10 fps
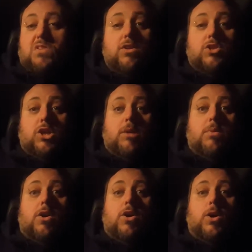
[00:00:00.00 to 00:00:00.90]
took him
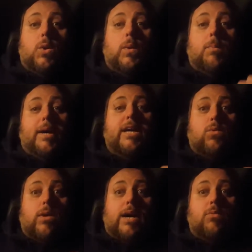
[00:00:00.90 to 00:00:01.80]
all the way back
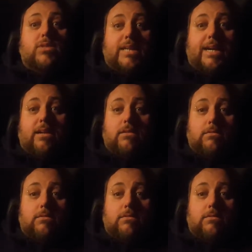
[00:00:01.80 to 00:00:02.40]
where I was at.